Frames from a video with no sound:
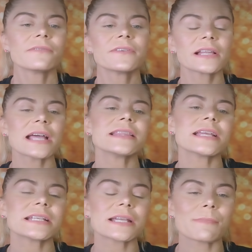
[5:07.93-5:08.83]
I feel like
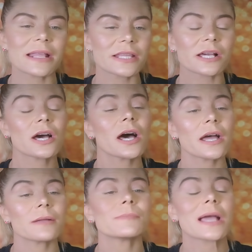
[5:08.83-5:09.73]
they didn't make the
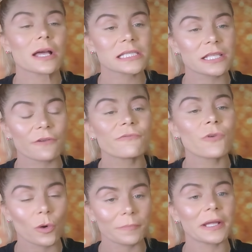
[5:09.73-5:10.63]
cut because of the
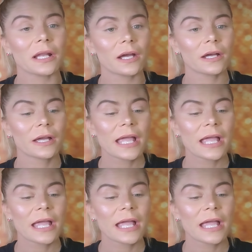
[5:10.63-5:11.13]
formula.